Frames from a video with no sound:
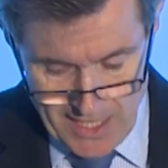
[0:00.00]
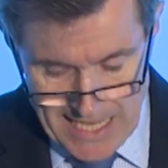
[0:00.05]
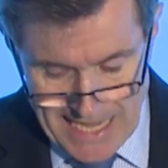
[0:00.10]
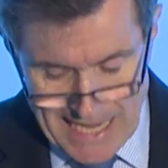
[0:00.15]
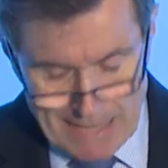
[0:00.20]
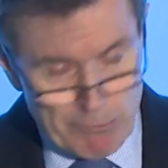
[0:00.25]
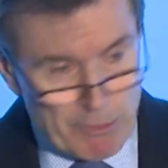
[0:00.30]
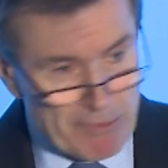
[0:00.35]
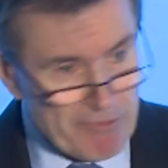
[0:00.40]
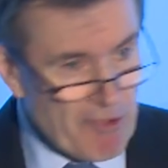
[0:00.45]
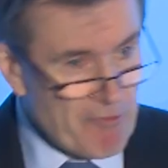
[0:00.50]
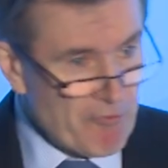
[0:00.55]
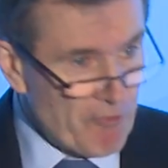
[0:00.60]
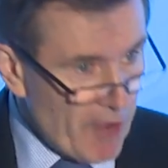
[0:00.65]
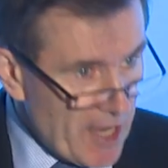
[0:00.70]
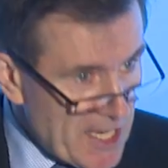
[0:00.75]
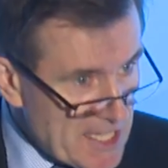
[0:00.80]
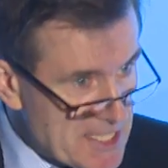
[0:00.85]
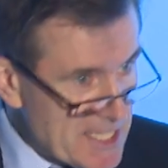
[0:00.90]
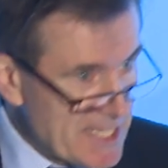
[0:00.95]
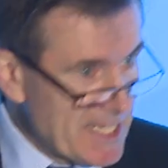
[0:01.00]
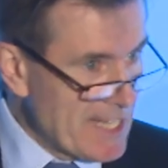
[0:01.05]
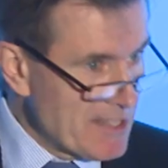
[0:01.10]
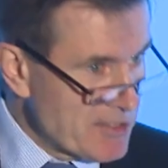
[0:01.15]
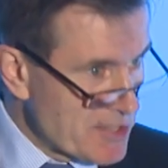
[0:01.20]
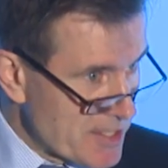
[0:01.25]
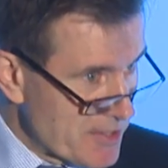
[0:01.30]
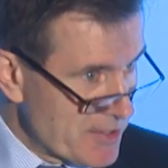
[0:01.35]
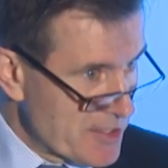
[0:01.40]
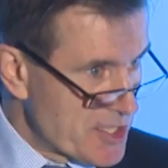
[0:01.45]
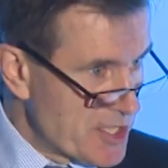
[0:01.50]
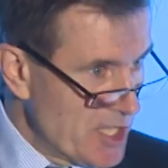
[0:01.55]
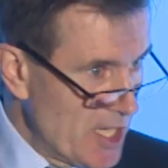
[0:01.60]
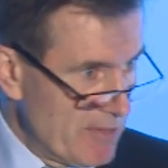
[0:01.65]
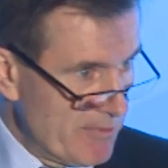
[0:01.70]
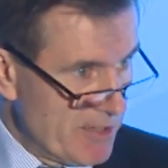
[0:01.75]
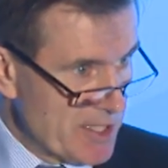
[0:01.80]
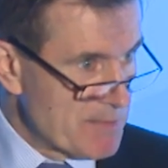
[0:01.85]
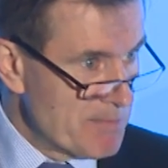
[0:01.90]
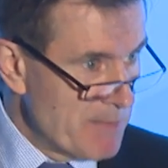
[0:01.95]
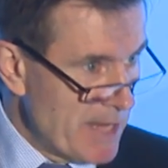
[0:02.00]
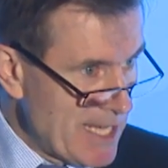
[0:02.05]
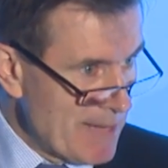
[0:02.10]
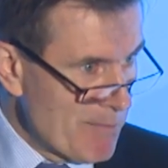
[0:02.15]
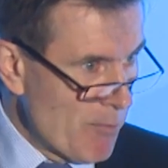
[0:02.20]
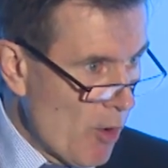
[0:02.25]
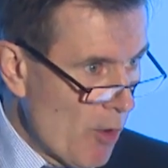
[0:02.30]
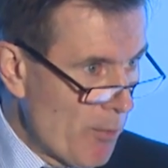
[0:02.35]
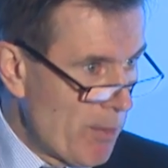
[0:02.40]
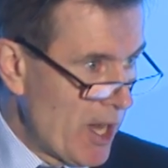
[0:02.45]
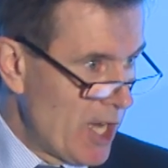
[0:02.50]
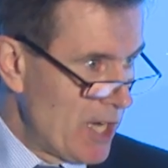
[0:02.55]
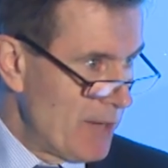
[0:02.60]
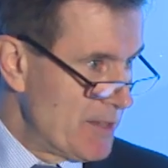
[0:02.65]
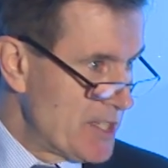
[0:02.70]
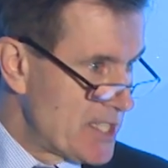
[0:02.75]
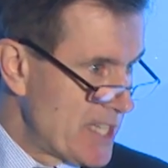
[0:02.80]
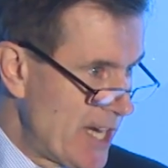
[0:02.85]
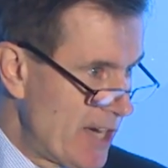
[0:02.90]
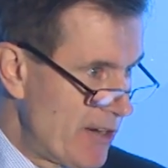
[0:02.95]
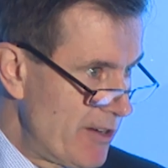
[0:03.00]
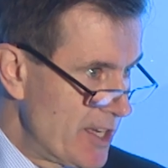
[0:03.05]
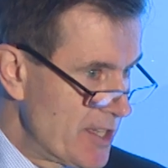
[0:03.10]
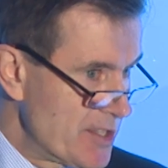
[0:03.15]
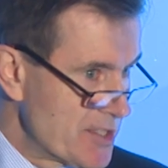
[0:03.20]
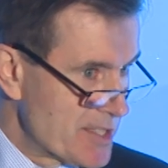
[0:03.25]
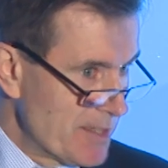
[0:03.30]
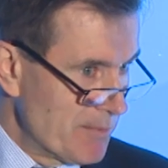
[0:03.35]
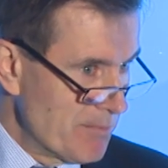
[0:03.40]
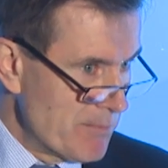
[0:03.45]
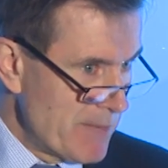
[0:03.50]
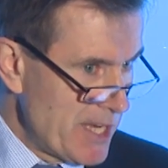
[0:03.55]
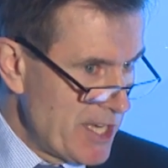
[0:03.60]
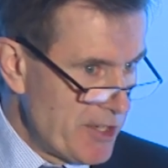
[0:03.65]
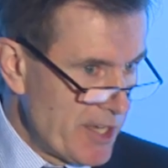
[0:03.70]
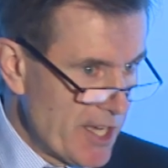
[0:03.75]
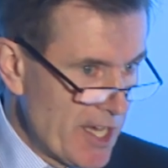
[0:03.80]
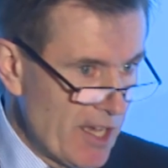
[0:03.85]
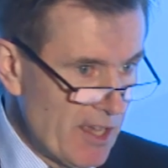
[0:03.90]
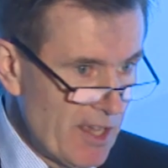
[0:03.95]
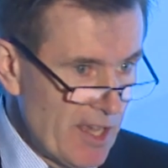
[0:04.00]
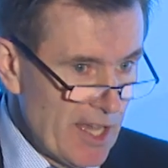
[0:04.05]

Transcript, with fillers: and we've invited into the service many more parliamentarians and media